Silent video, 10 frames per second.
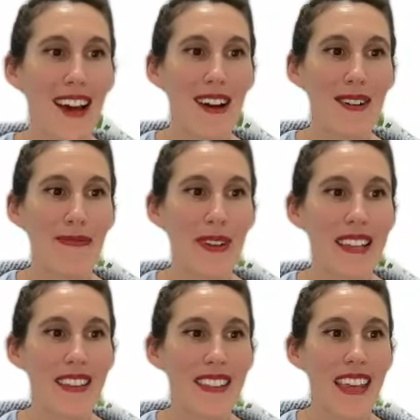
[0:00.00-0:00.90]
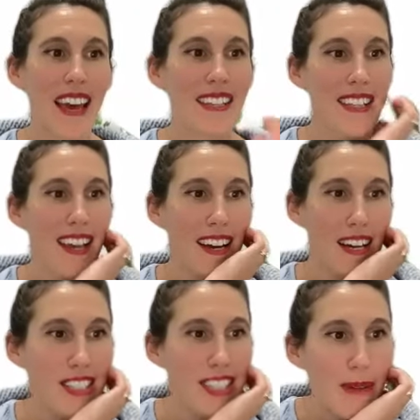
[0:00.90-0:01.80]
um, that
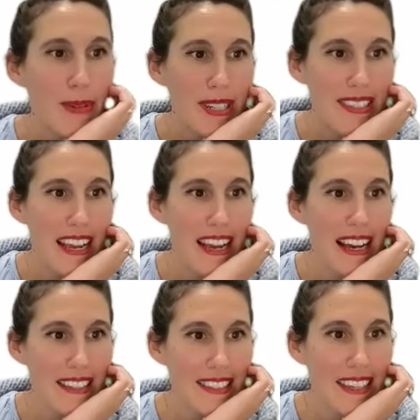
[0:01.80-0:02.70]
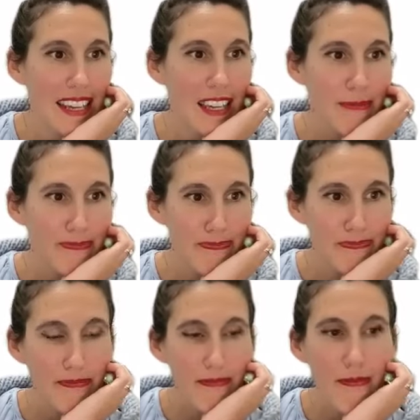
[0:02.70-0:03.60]
uh, Deborah is asking
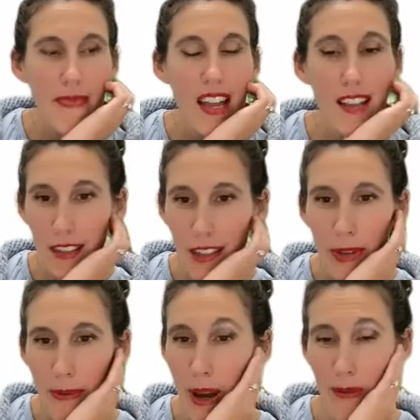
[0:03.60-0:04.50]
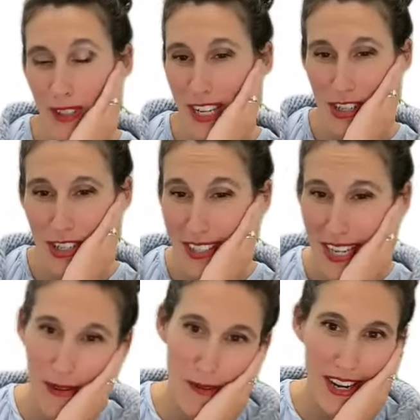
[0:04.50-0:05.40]
a little bit about rotations,
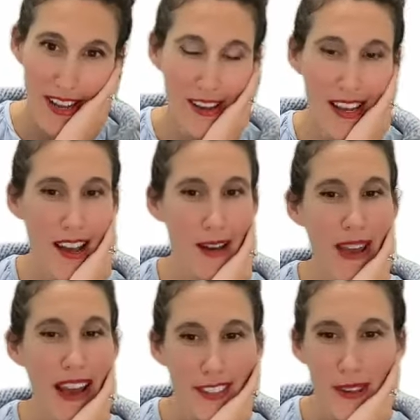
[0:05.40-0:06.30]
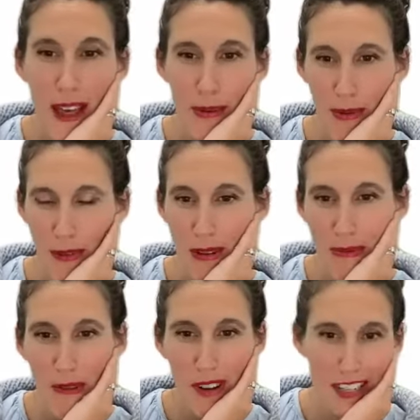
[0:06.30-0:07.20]
and I want to uh, ask you that before I
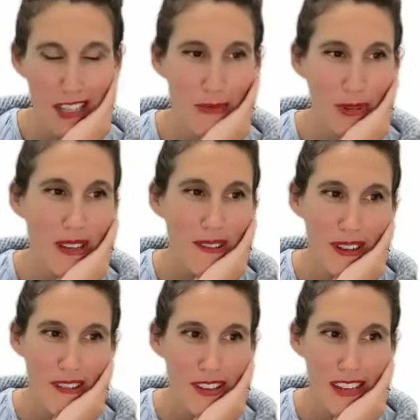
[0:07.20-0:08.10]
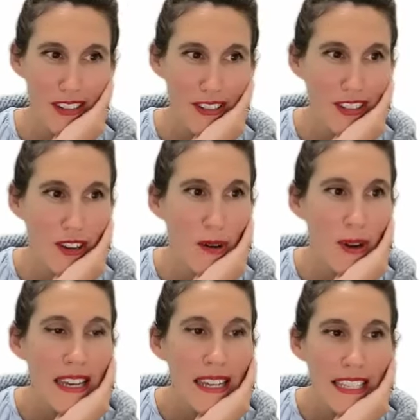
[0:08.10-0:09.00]
move on to the preclinical years. So
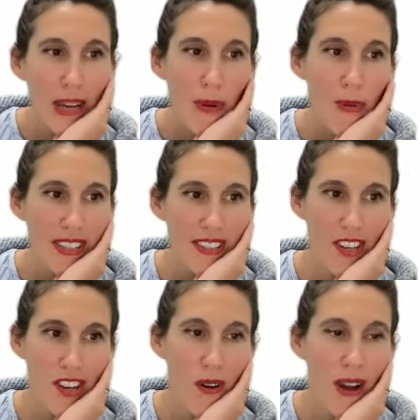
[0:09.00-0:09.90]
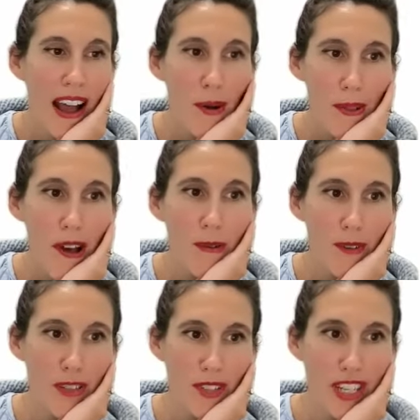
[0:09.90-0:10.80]
Deborah wants to know, how long
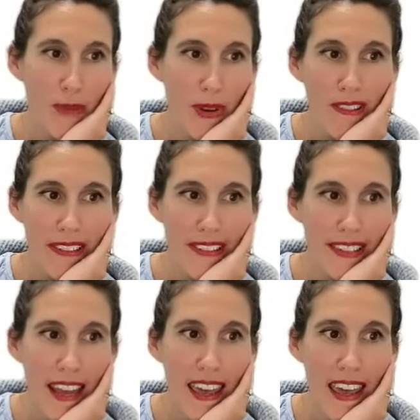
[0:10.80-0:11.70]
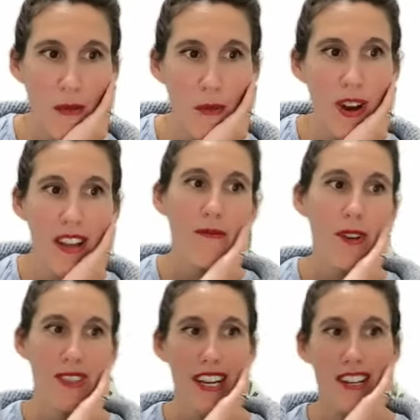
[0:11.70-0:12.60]
would you typically stay at one
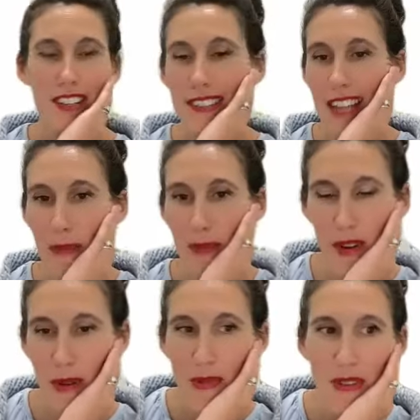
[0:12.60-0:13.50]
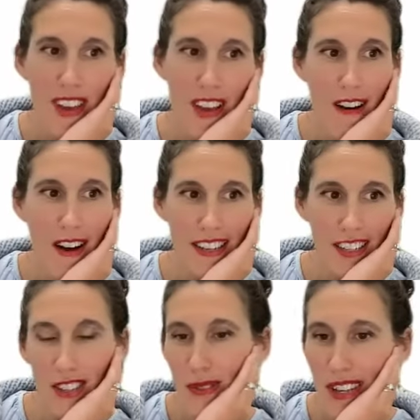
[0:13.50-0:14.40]
rotation site before moving on
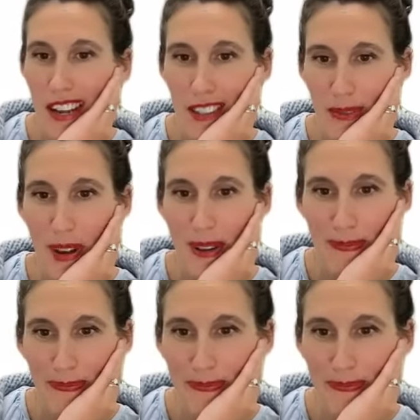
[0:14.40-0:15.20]
to the next one?